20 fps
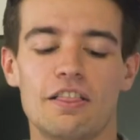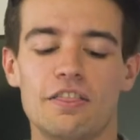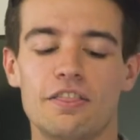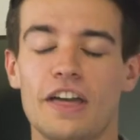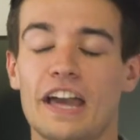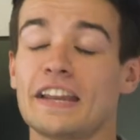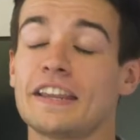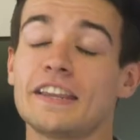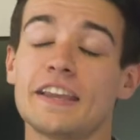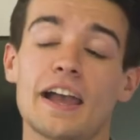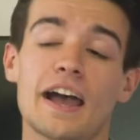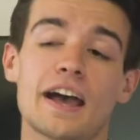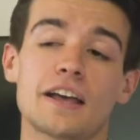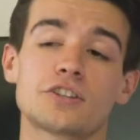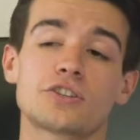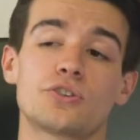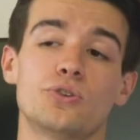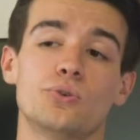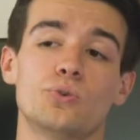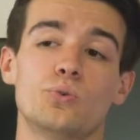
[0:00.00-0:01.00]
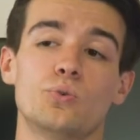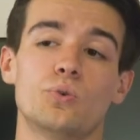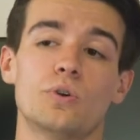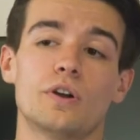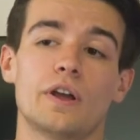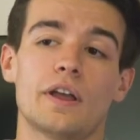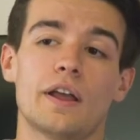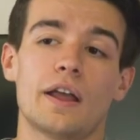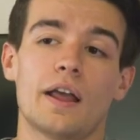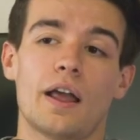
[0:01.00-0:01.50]
that he has
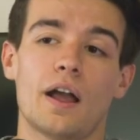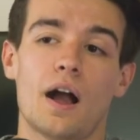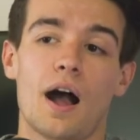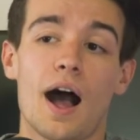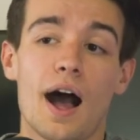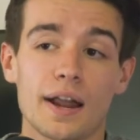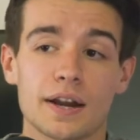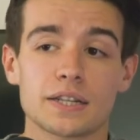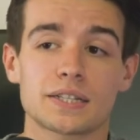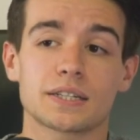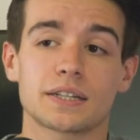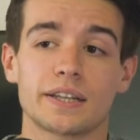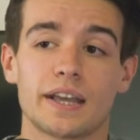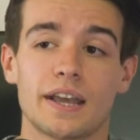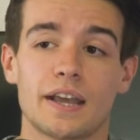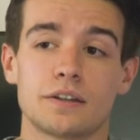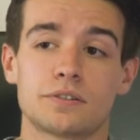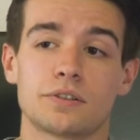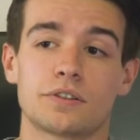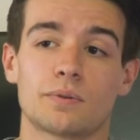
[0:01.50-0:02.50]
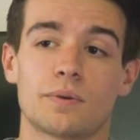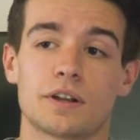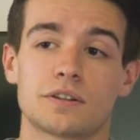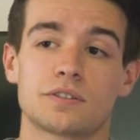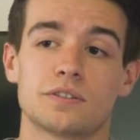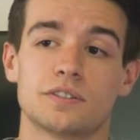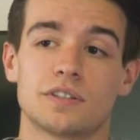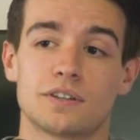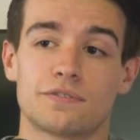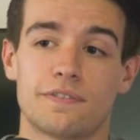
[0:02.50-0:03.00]
to honestly answer the
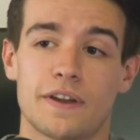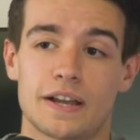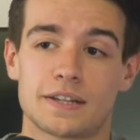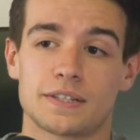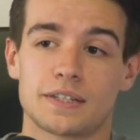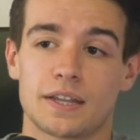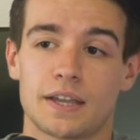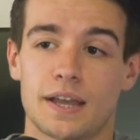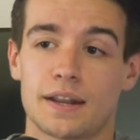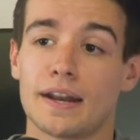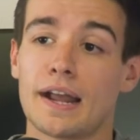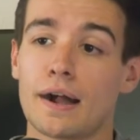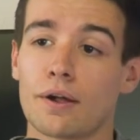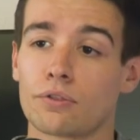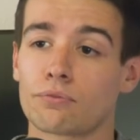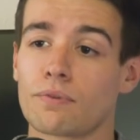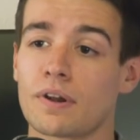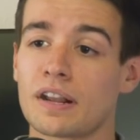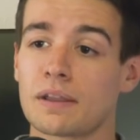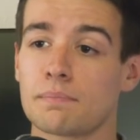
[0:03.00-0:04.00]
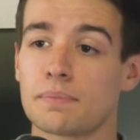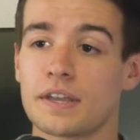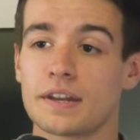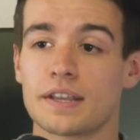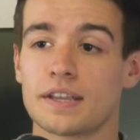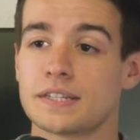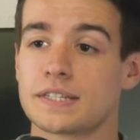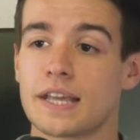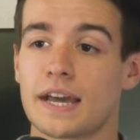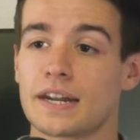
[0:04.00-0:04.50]
questions as fast as you can. Now, the running
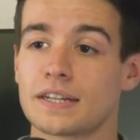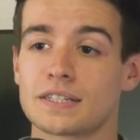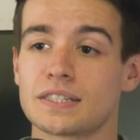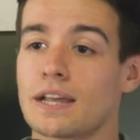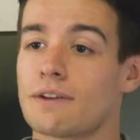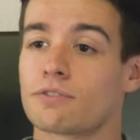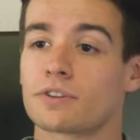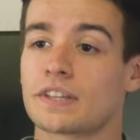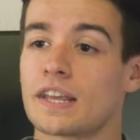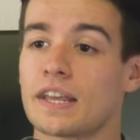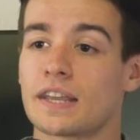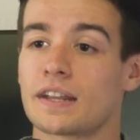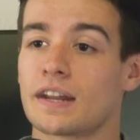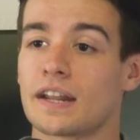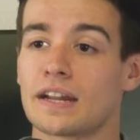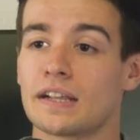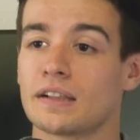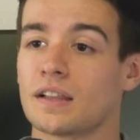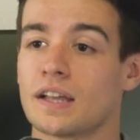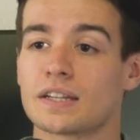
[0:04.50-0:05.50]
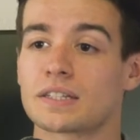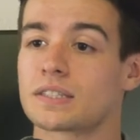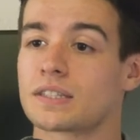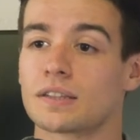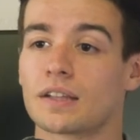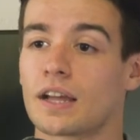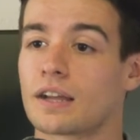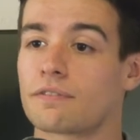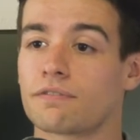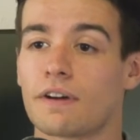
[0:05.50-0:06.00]
bit is that it's never taken any less
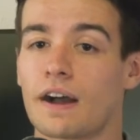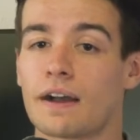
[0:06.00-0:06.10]
than like